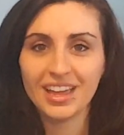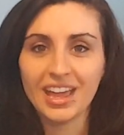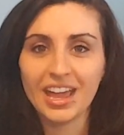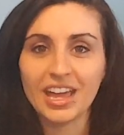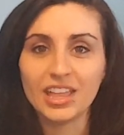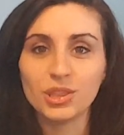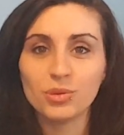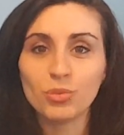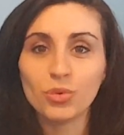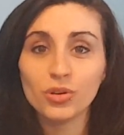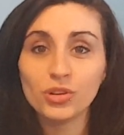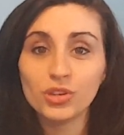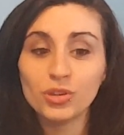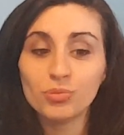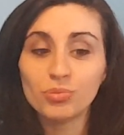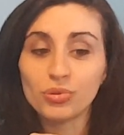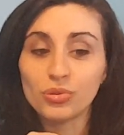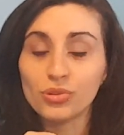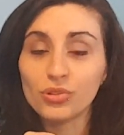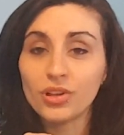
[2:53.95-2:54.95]
And the more you
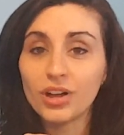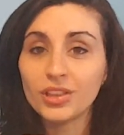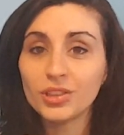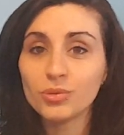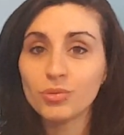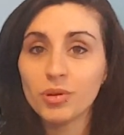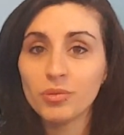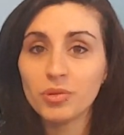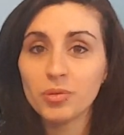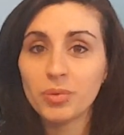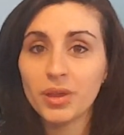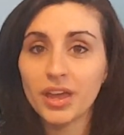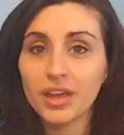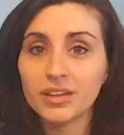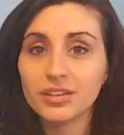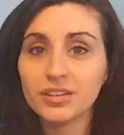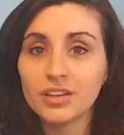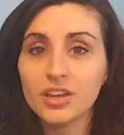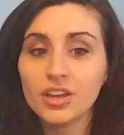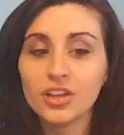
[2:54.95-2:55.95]
pull on the rubber
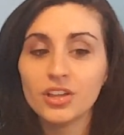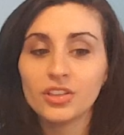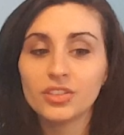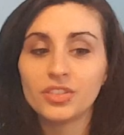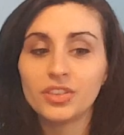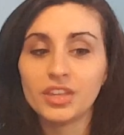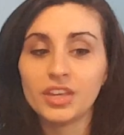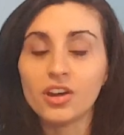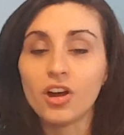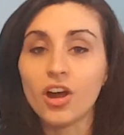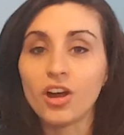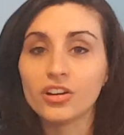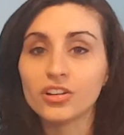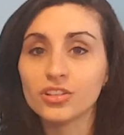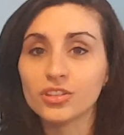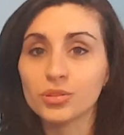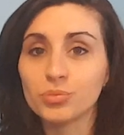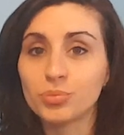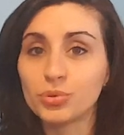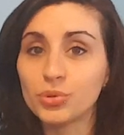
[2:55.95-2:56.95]
band, the harder
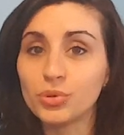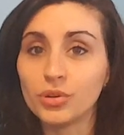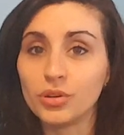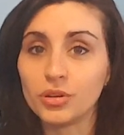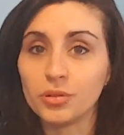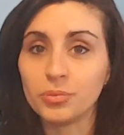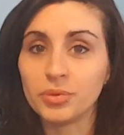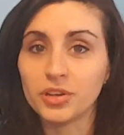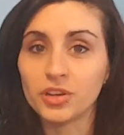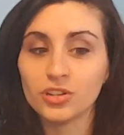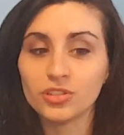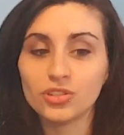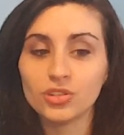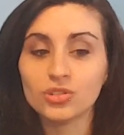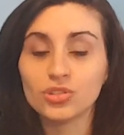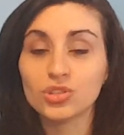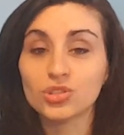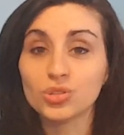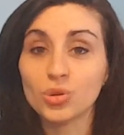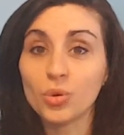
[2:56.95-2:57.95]
the pull, because you're
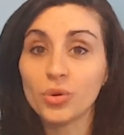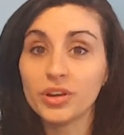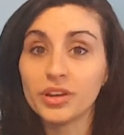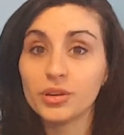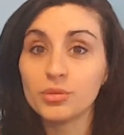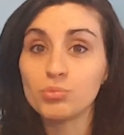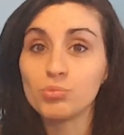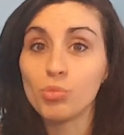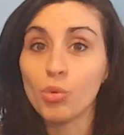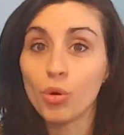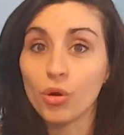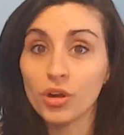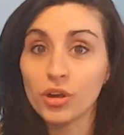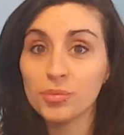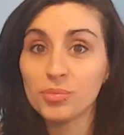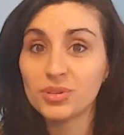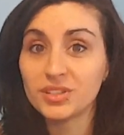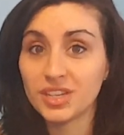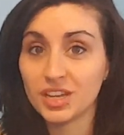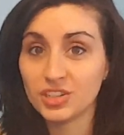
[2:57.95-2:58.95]
storing more
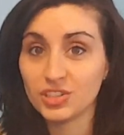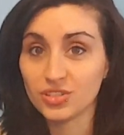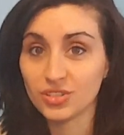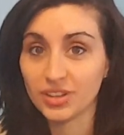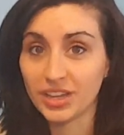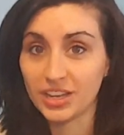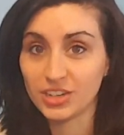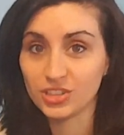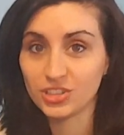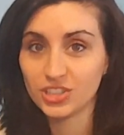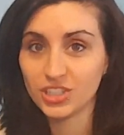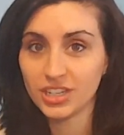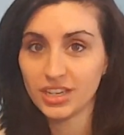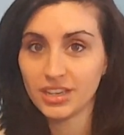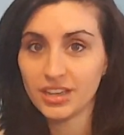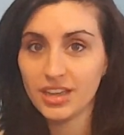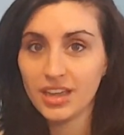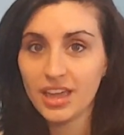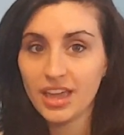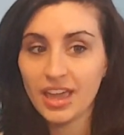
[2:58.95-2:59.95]
potential energy
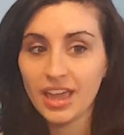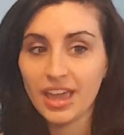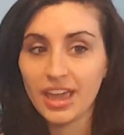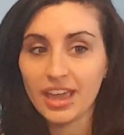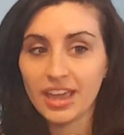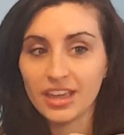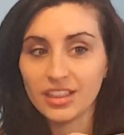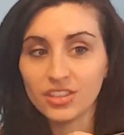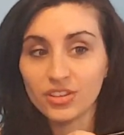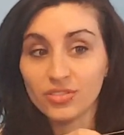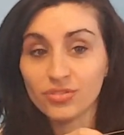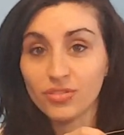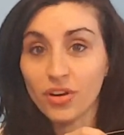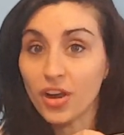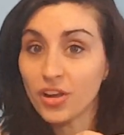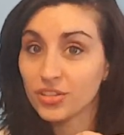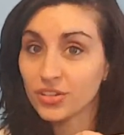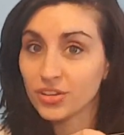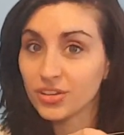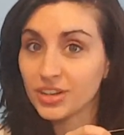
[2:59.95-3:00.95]
and the
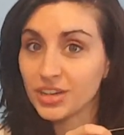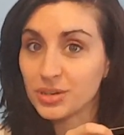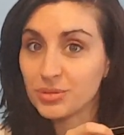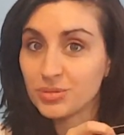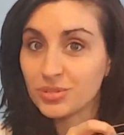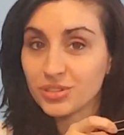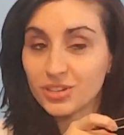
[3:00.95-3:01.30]
farther it will